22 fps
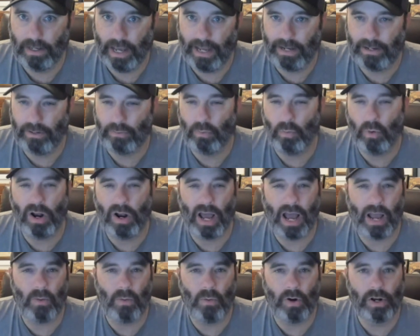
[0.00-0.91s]
And what
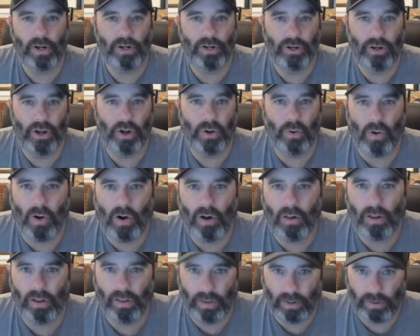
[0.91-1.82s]
I wanted to know
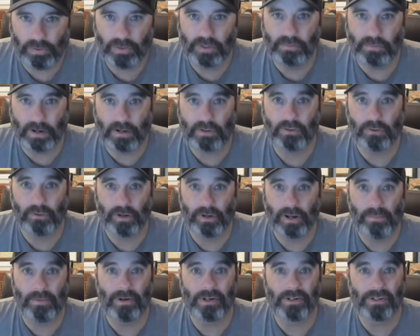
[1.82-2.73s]
all of those special
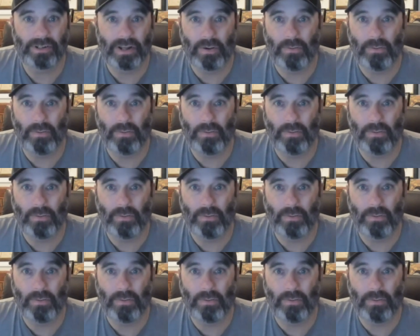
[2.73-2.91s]
numbers.